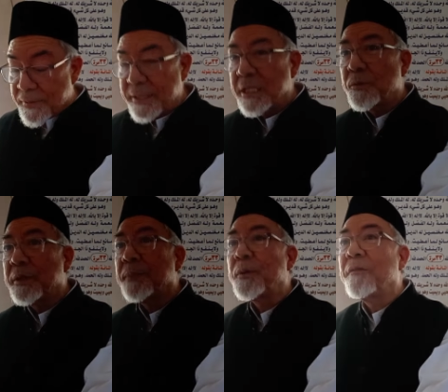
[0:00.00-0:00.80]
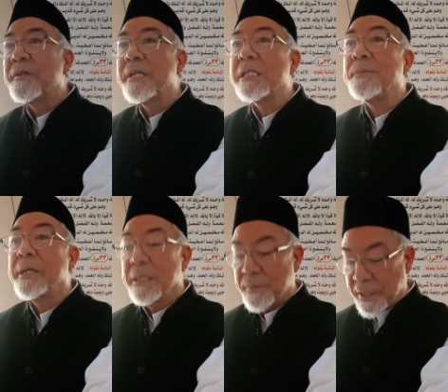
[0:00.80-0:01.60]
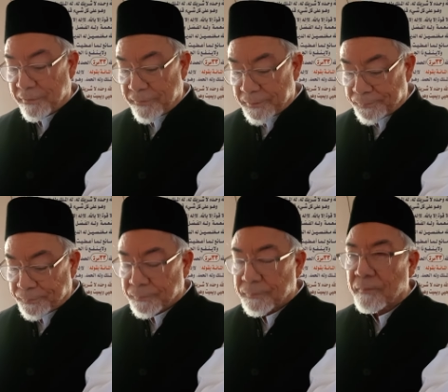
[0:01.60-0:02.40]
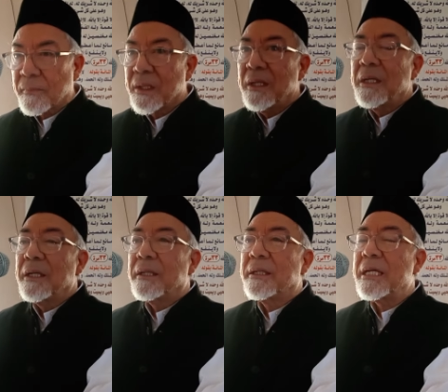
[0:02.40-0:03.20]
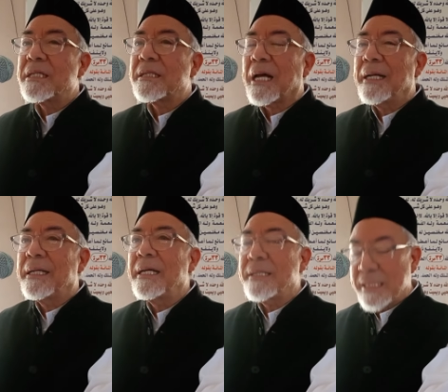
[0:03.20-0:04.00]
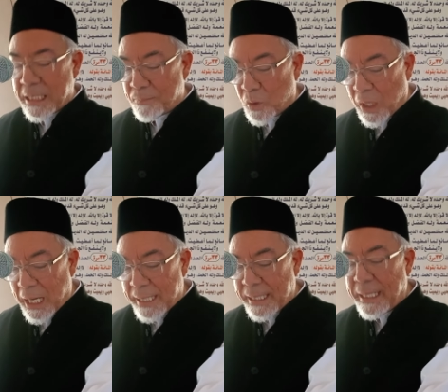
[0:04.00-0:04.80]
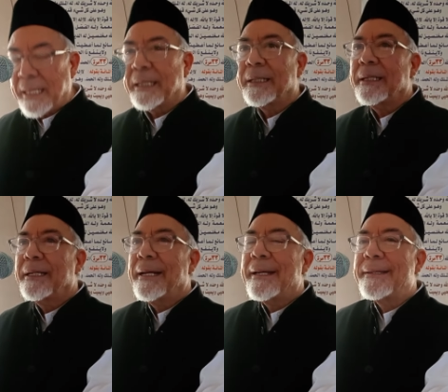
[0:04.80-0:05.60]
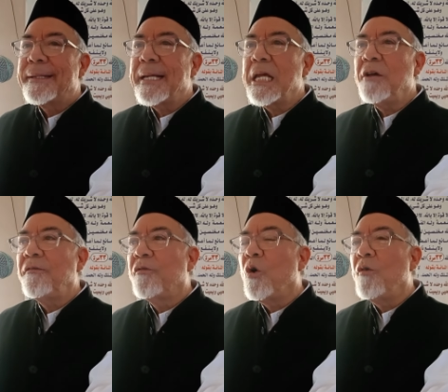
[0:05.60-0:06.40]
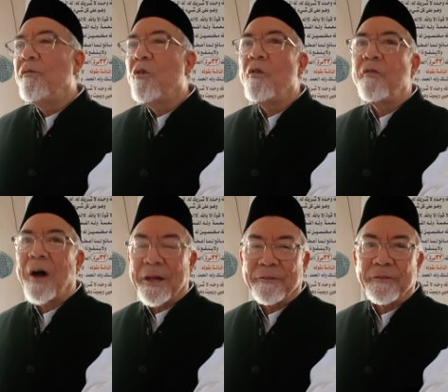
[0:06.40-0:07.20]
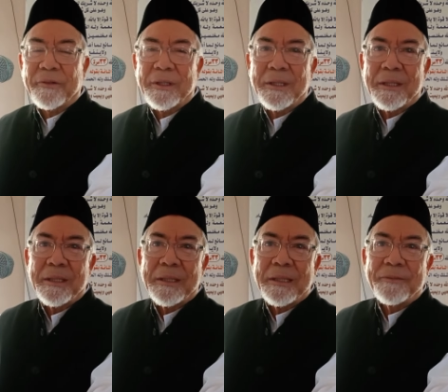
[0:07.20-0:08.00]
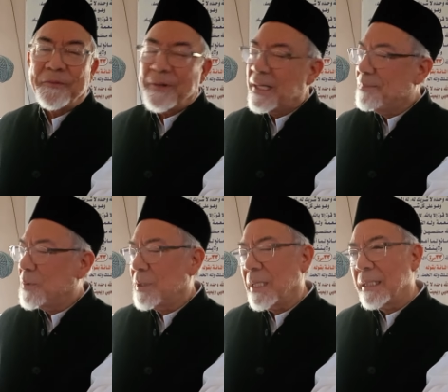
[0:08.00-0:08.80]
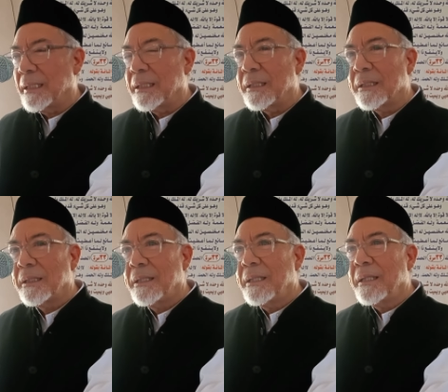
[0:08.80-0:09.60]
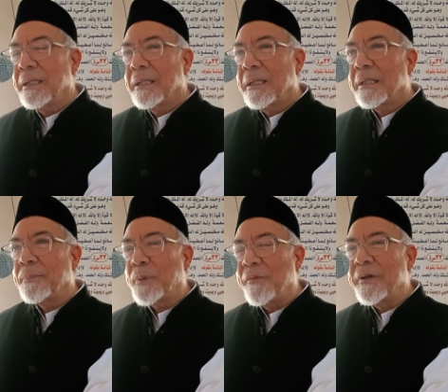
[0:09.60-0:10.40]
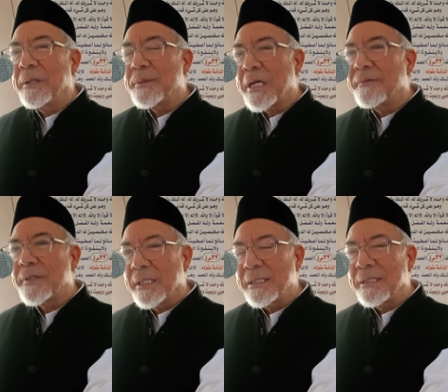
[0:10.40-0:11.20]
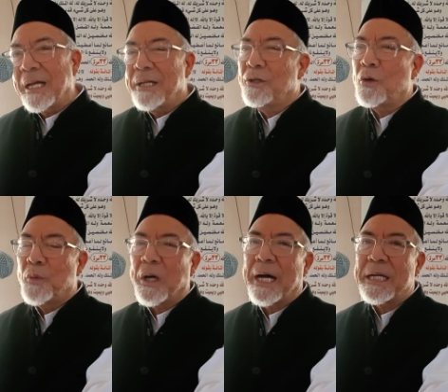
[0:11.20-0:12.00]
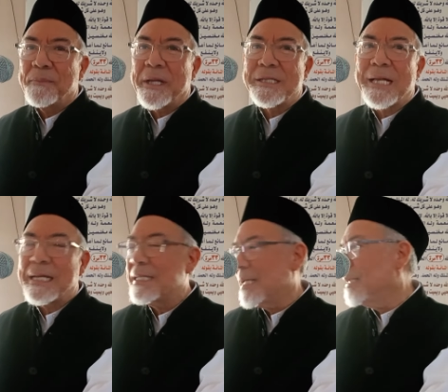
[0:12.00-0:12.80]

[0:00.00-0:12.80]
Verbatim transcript: This is what the Prophet says about himself. This hadith is in Bukhari 3445. Very important hadith. The Prophet himself says, and you know Bukhari means that he